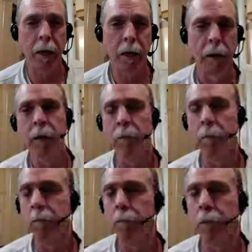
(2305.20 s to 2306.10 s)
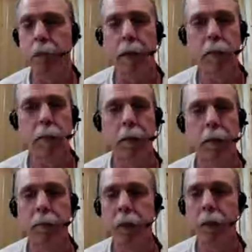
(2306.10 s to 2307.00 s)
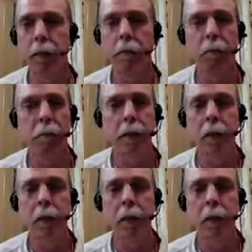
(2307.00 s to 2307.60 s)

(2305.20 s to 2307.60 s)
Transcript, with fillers: and then set it to the feeder.